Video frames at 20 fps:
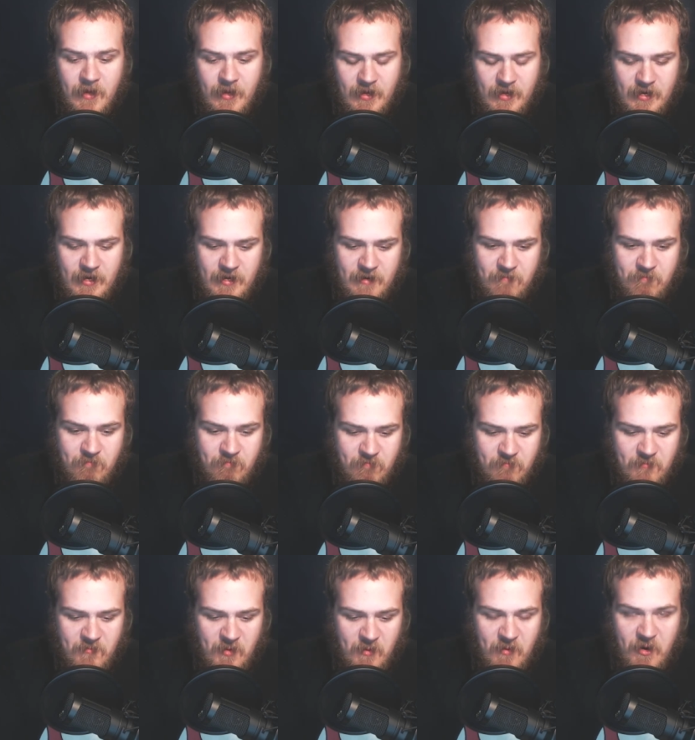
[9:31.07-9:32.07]
um,
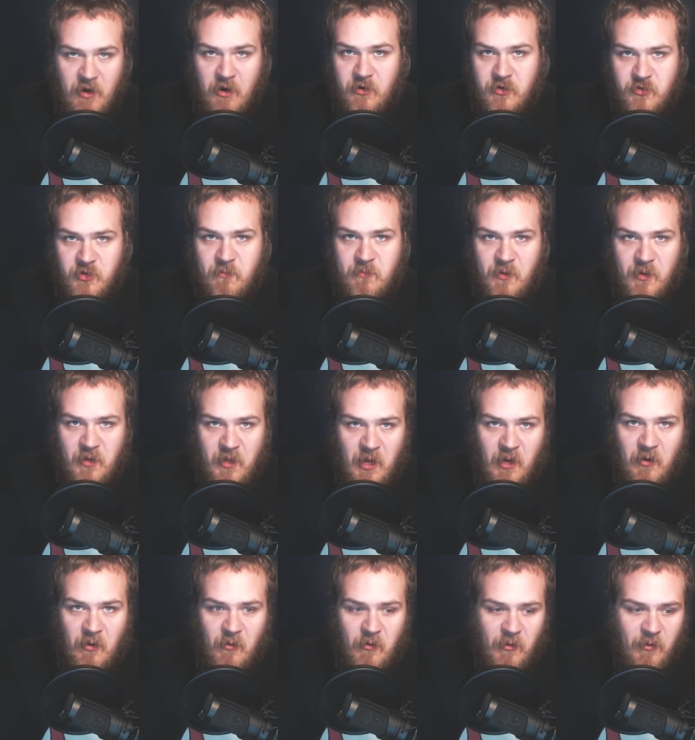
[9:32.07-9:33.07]
about our trip to
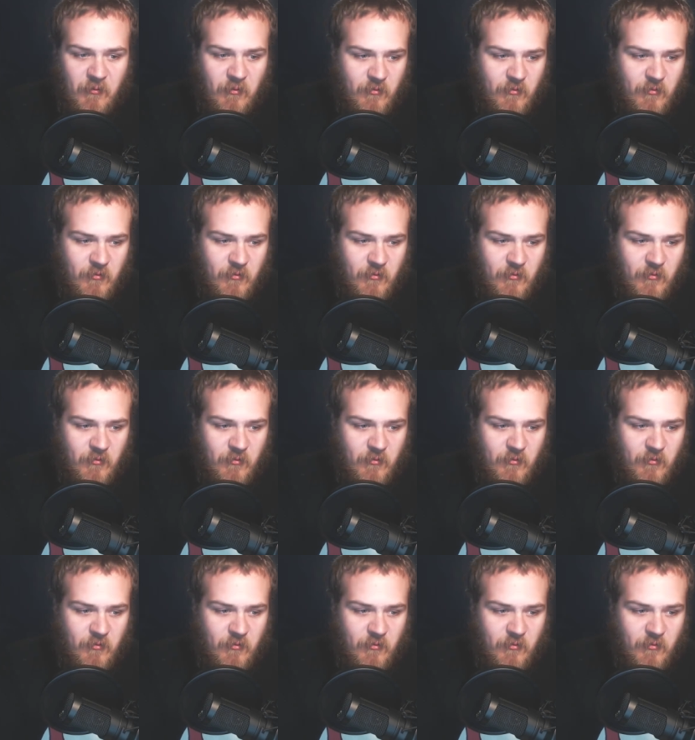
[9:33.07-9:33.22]
Longhorn